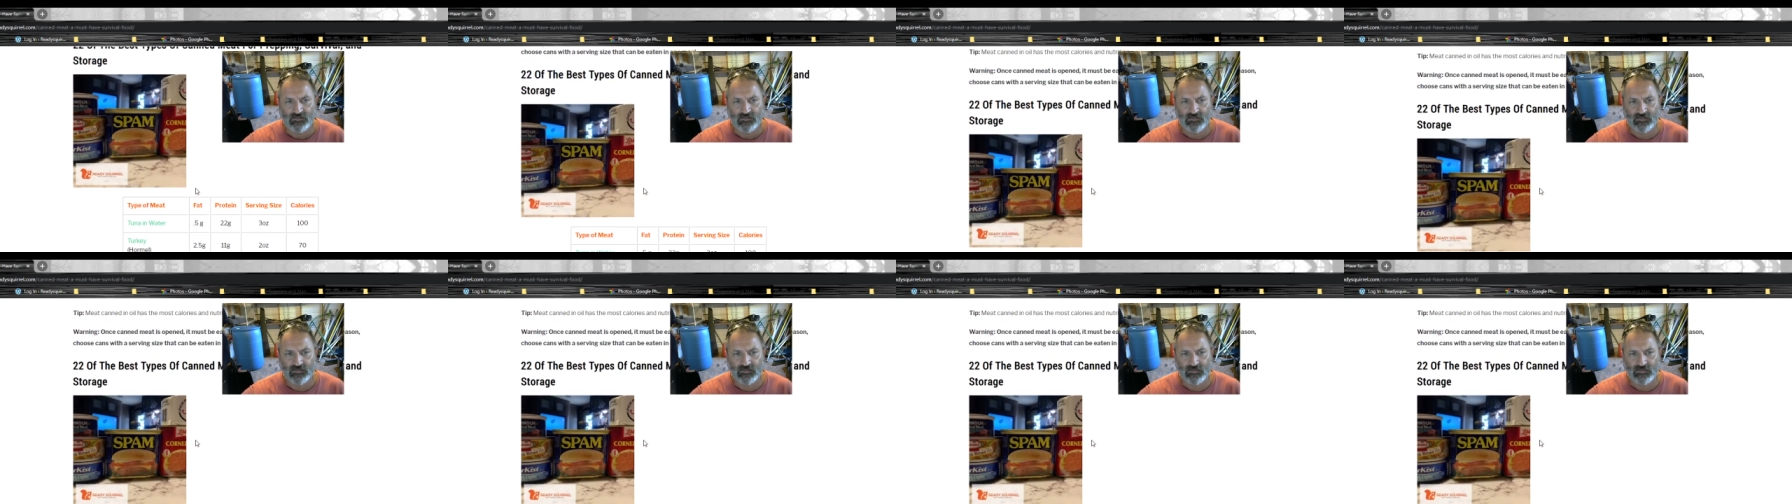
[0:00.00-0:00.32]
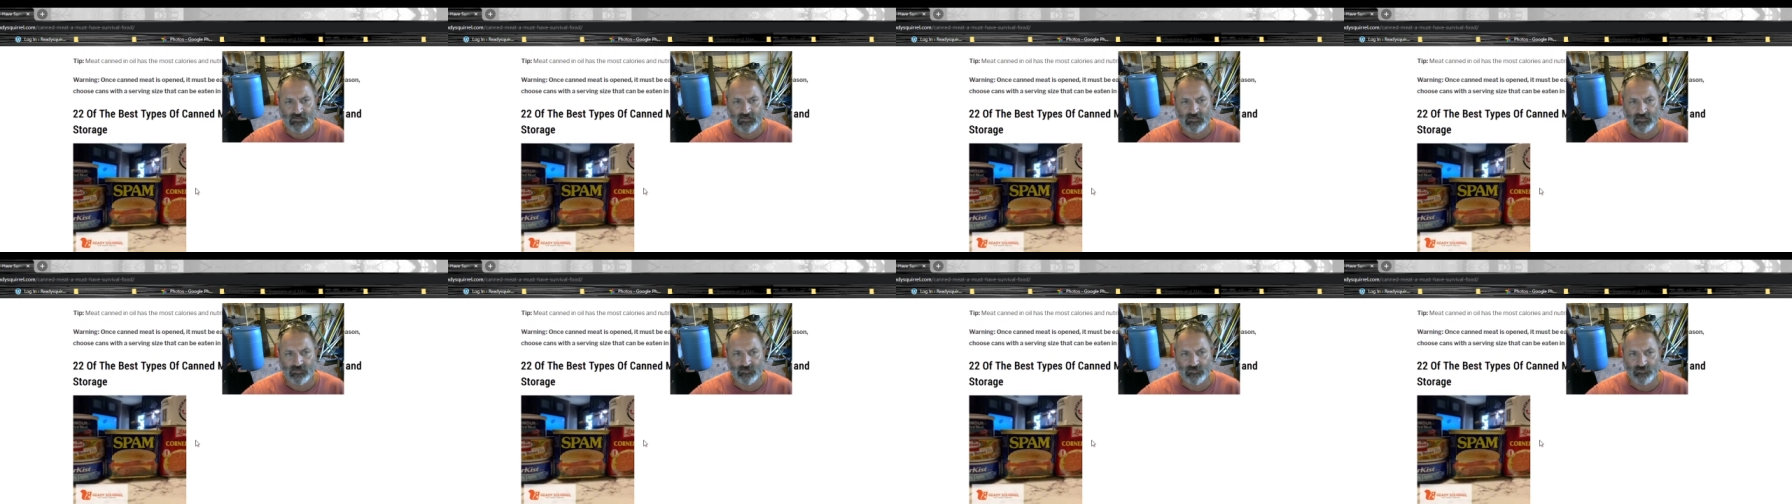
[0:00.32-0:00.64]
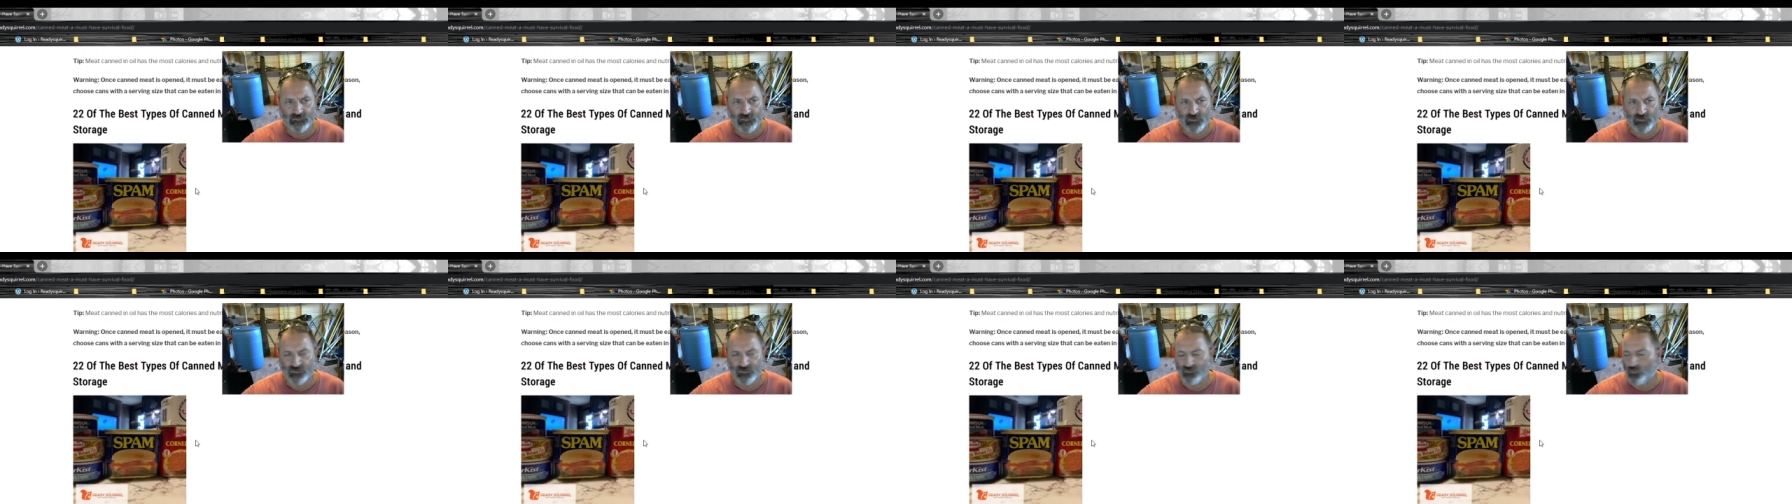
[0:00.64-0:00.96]
Uh,
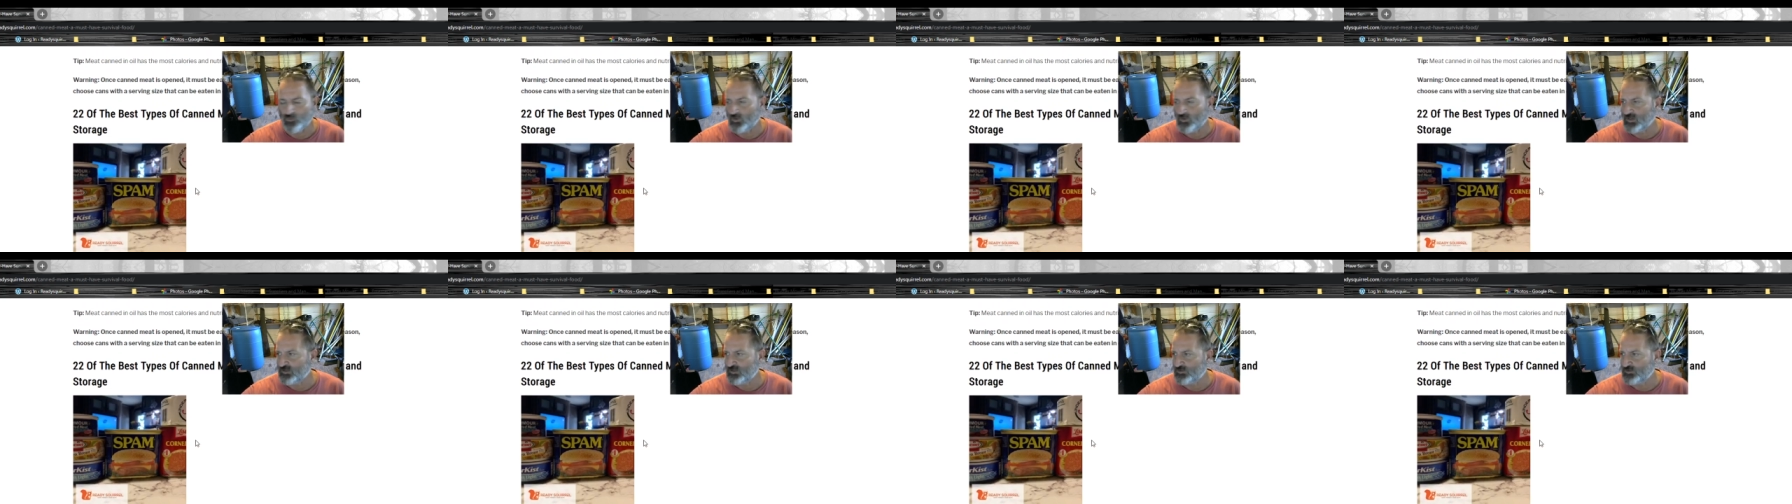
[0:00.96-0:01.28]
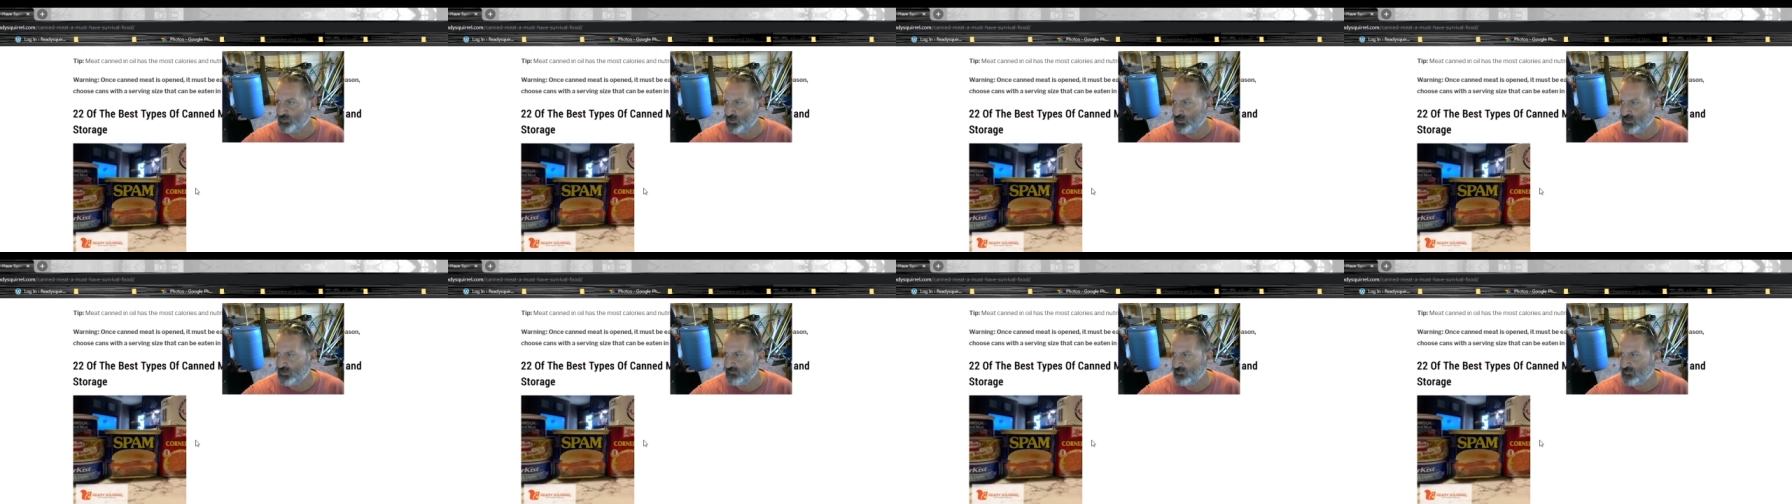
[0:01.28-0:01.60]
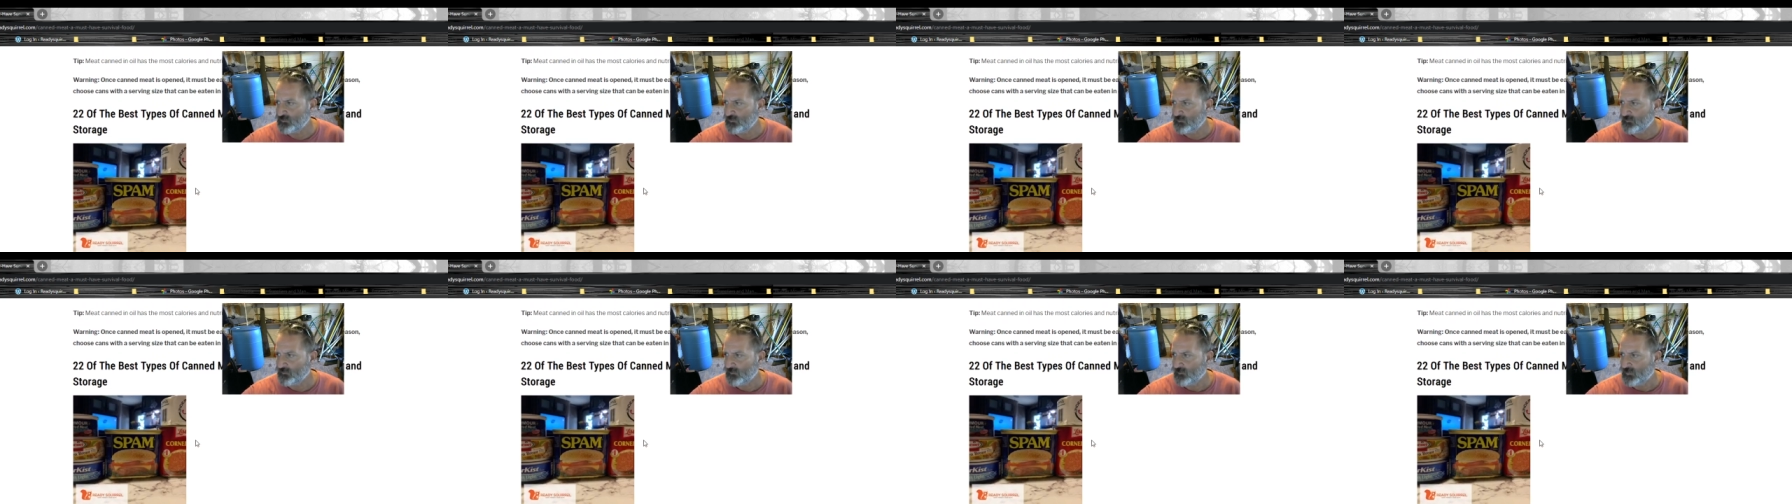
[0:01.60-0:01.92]
there's 22 of
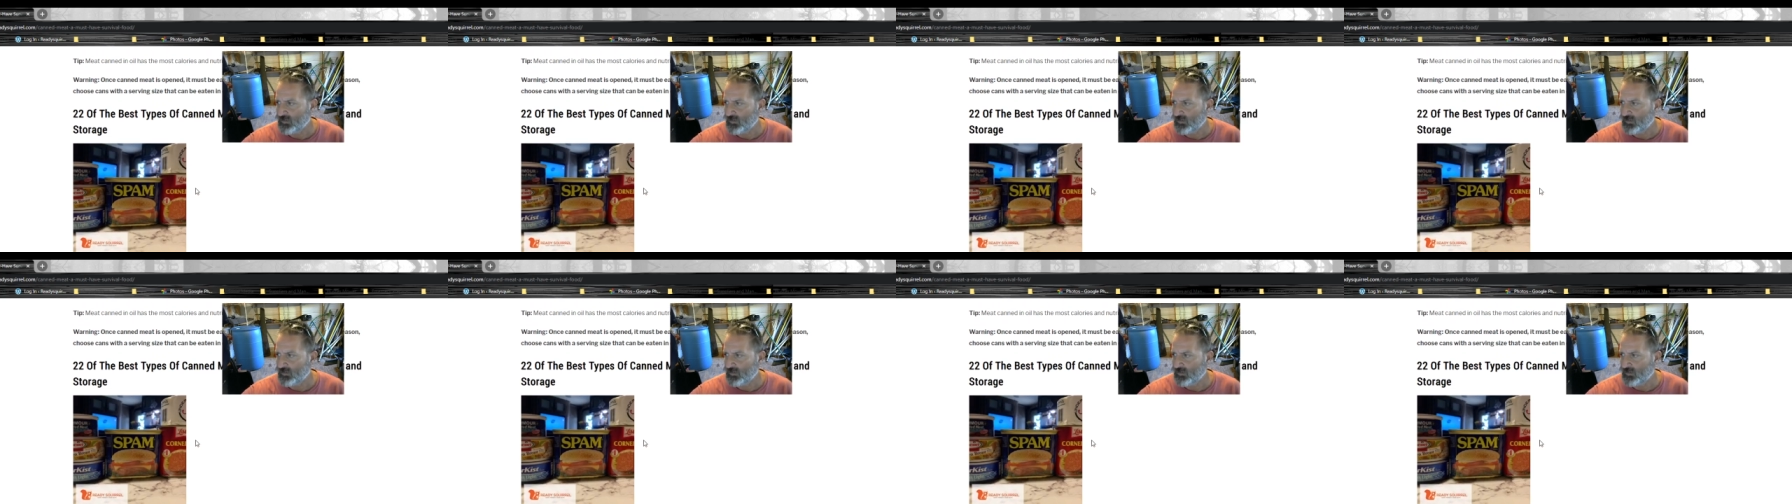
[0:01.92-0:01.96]
them.